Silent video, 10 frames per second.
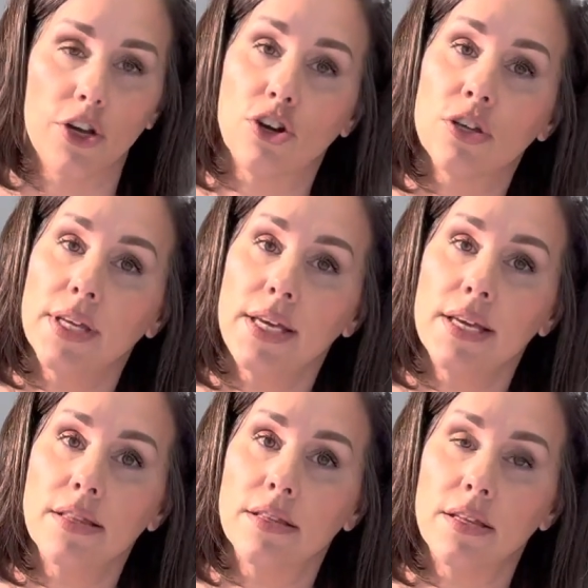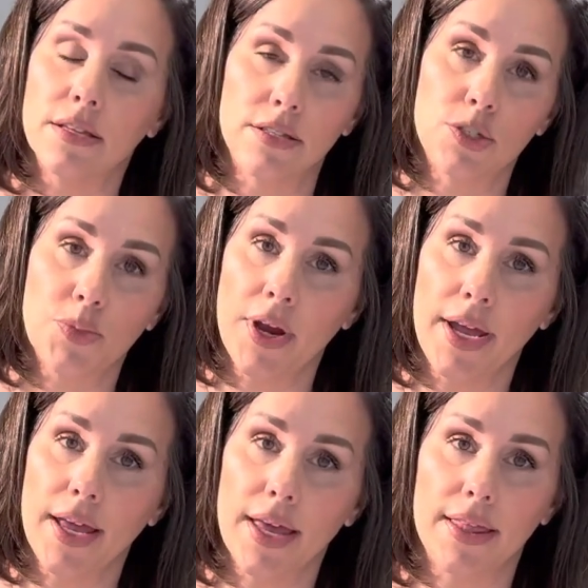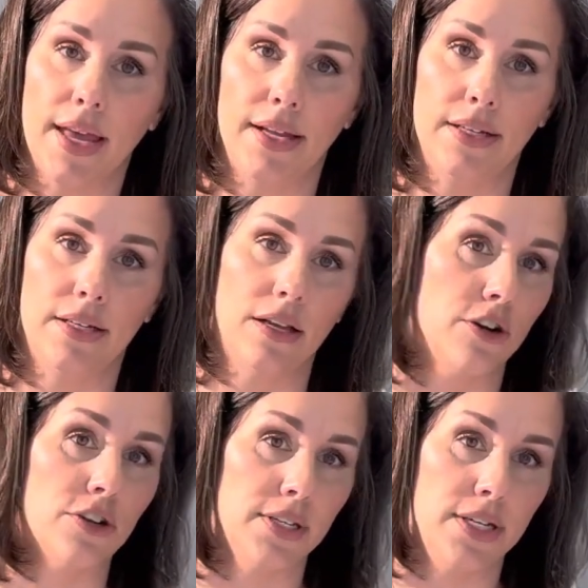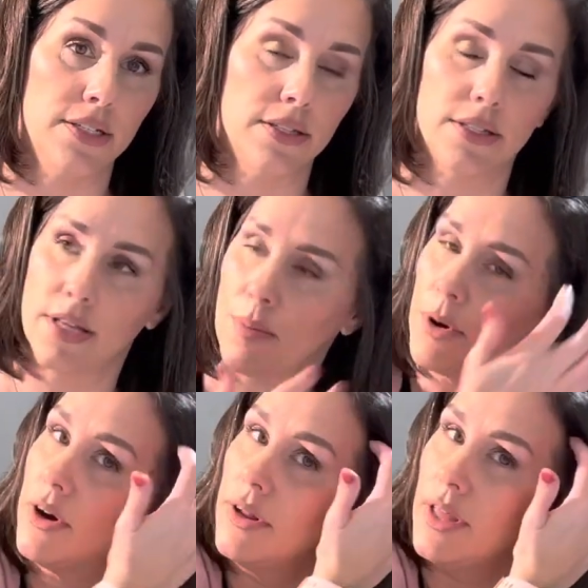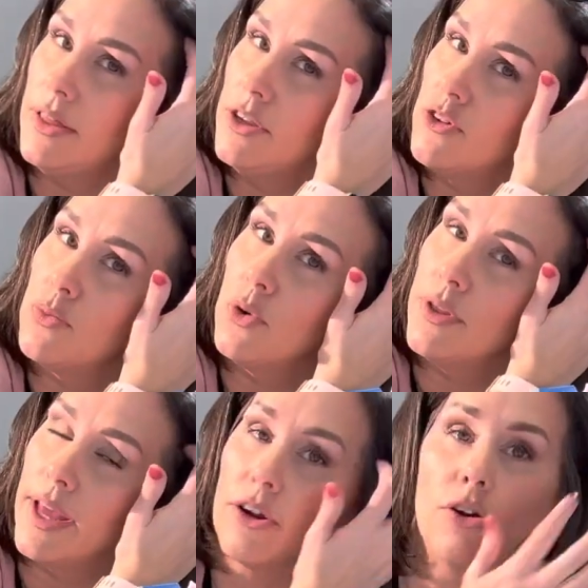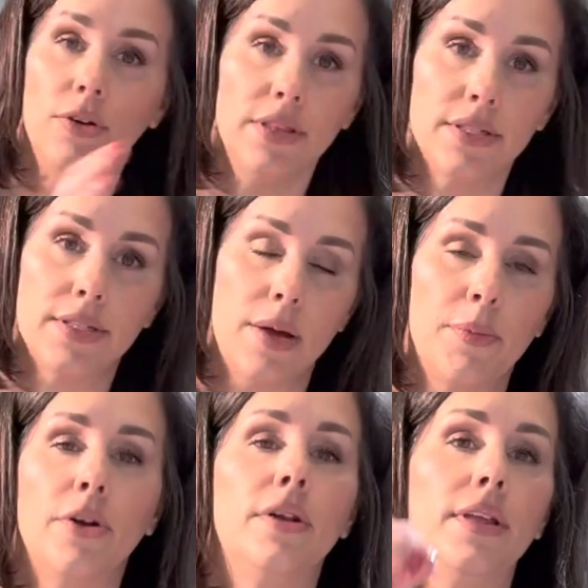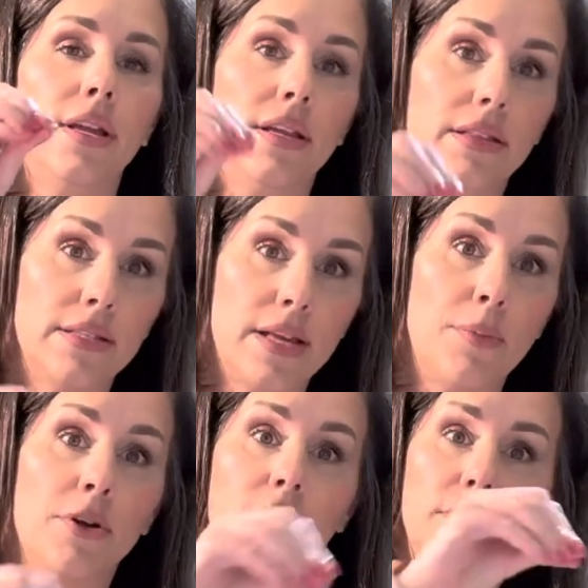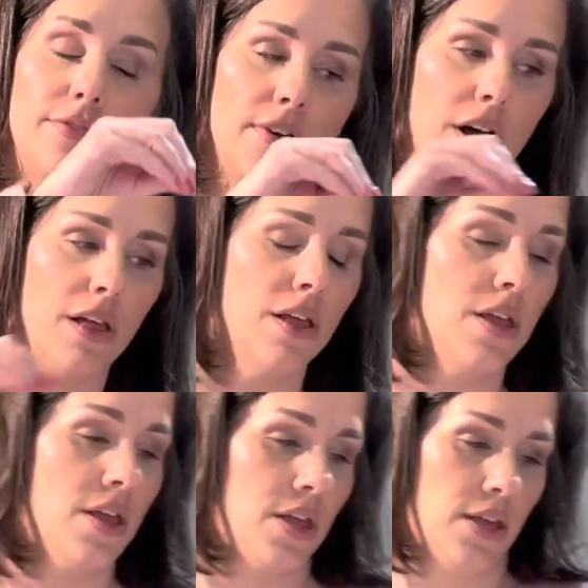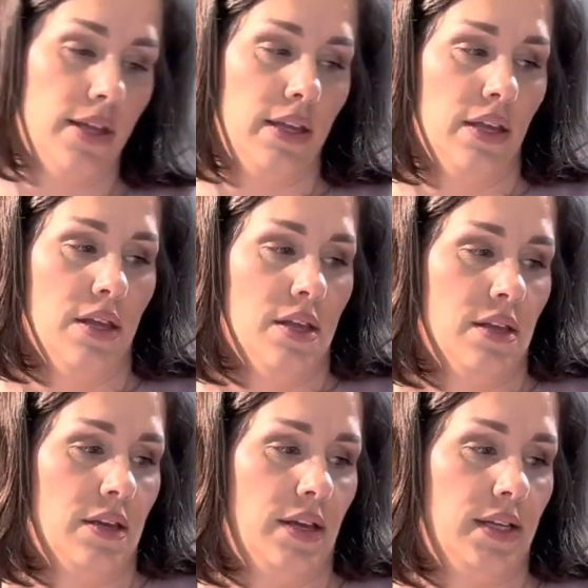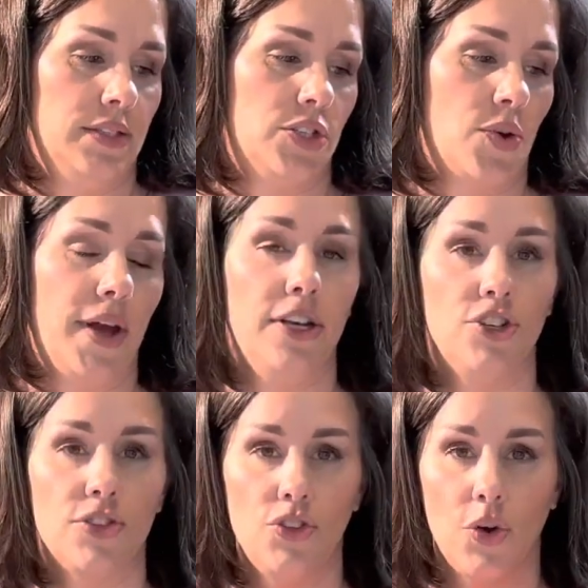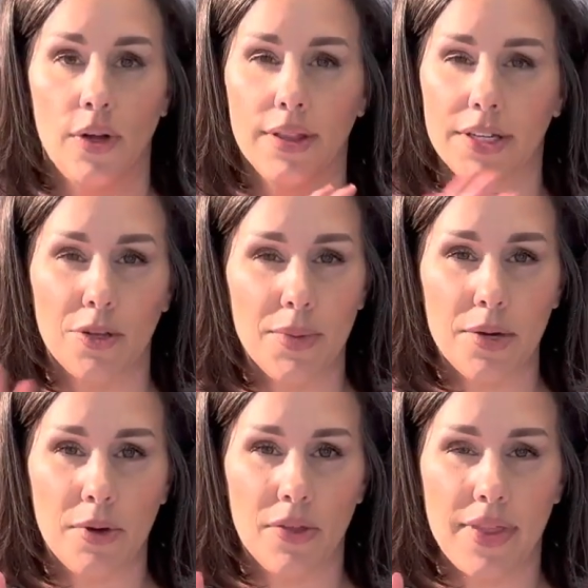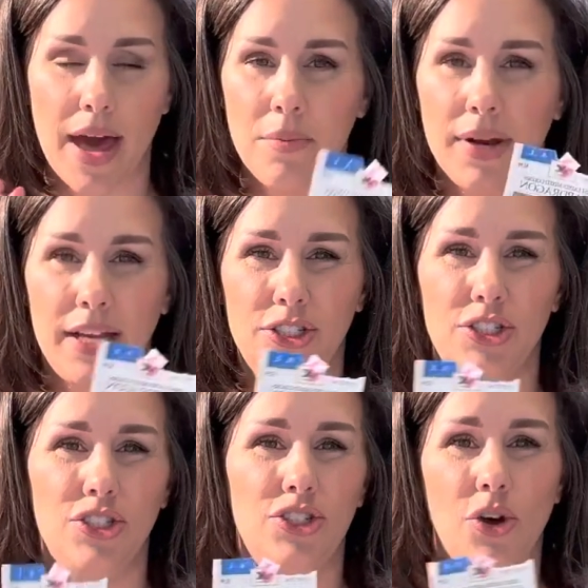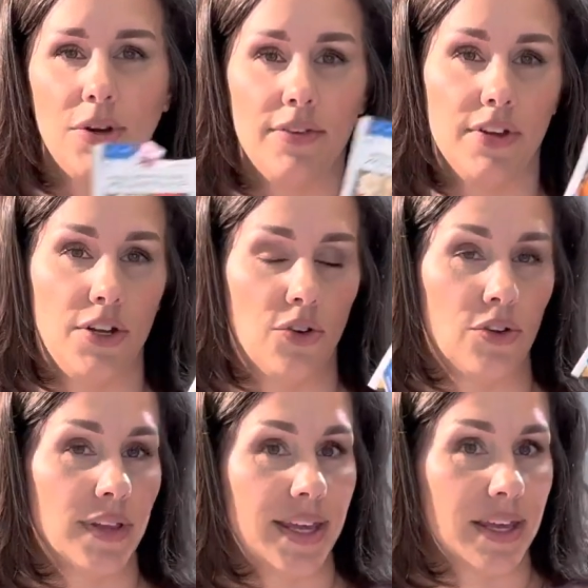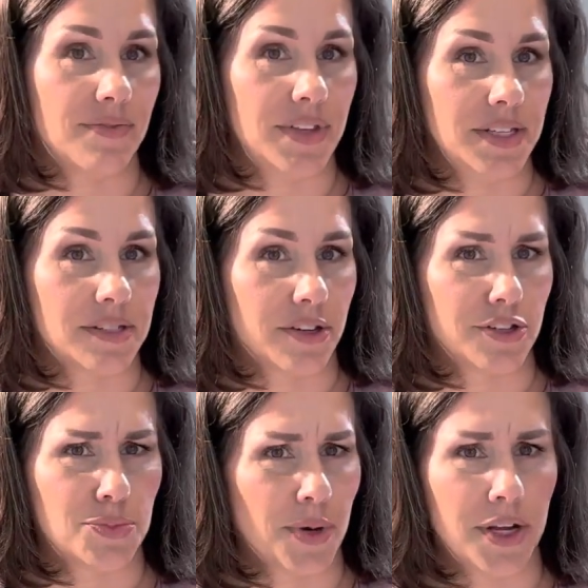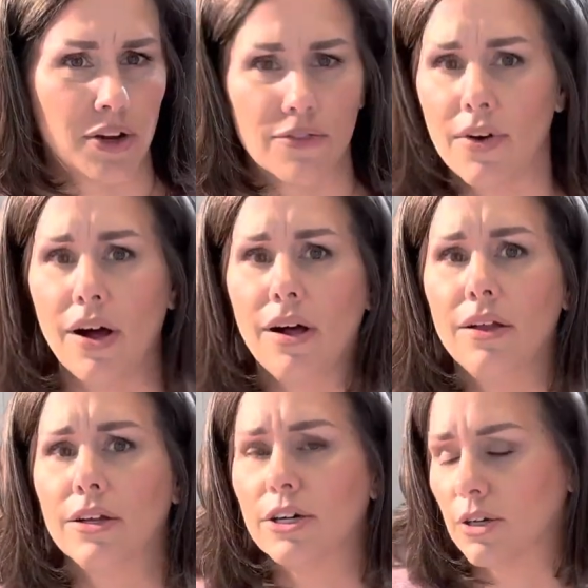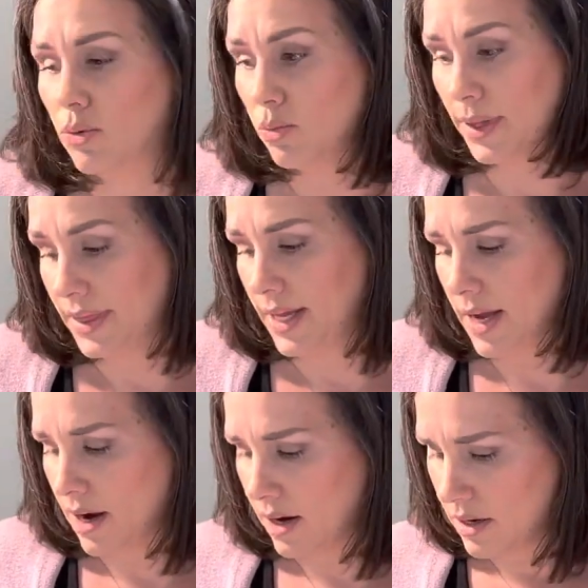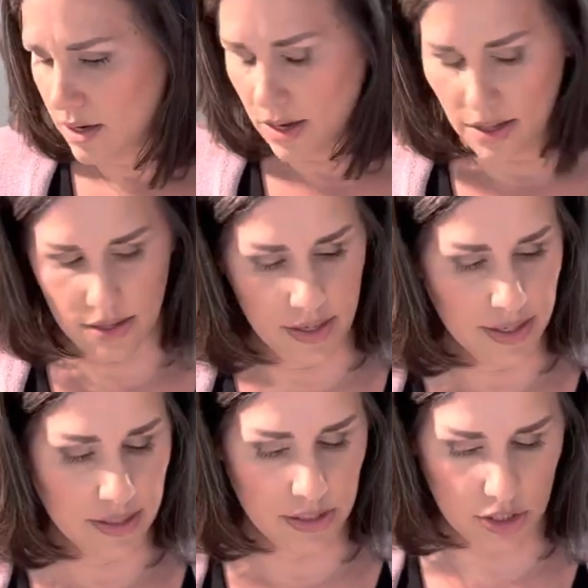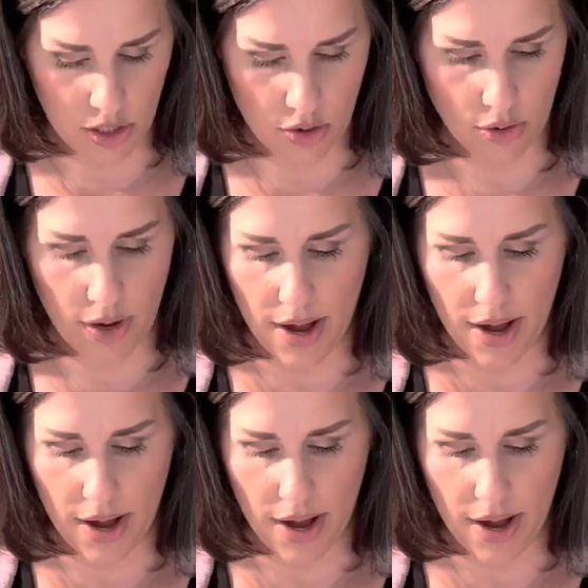early in the spring, and then early into the summer, and then there's more that grow in the summer, and then in the summer into the fall. And so I just know a little bit about that, but I don't even know like if these are spring or fall or what they are. So